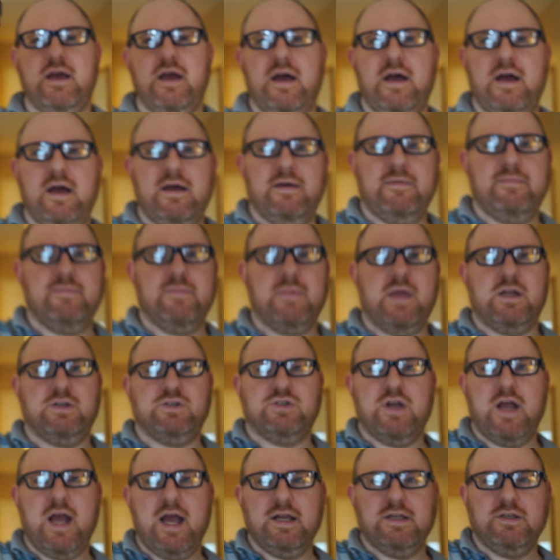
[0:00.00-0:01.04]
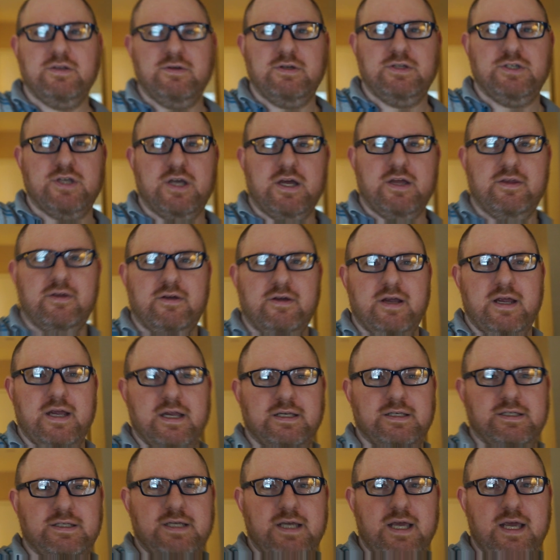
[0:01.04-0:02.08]
um, attract to each other
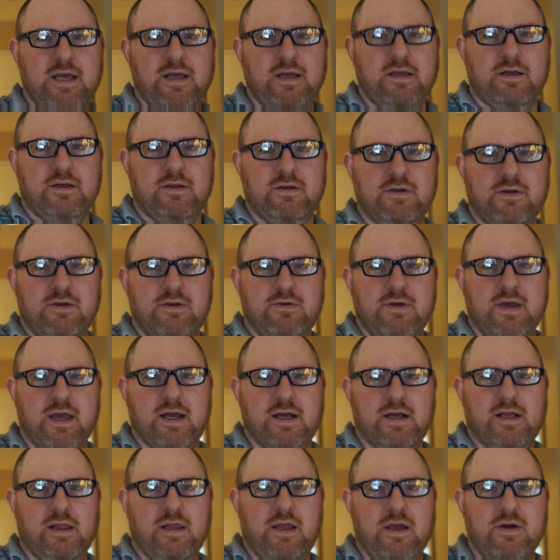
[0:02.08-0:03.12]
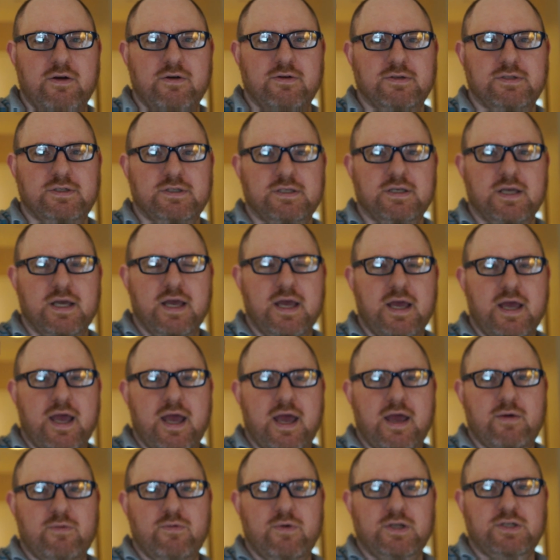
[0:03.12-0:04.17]
until you get close,
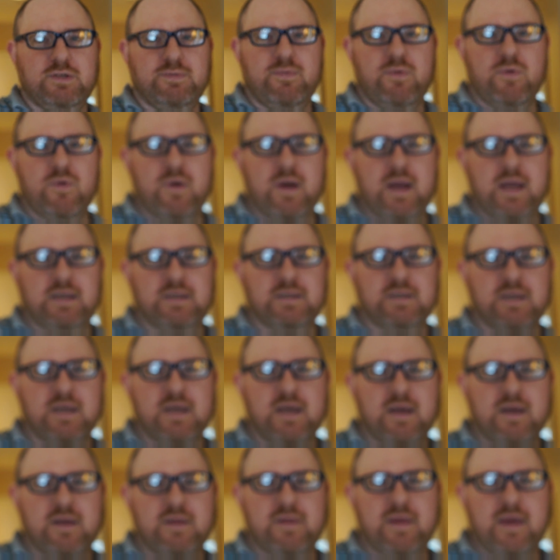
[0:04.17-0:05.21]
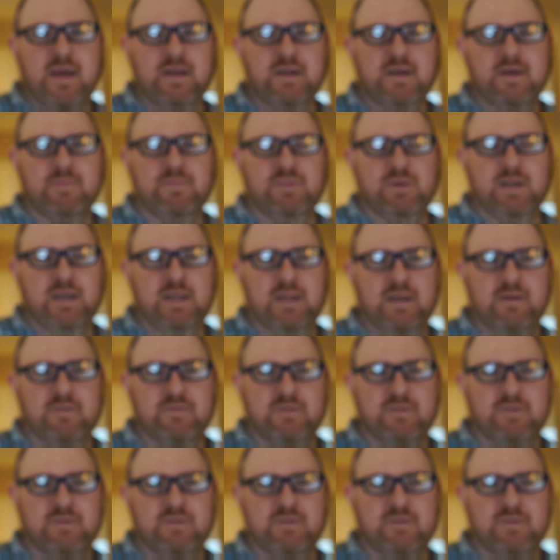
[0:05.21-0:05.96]
at which point they completely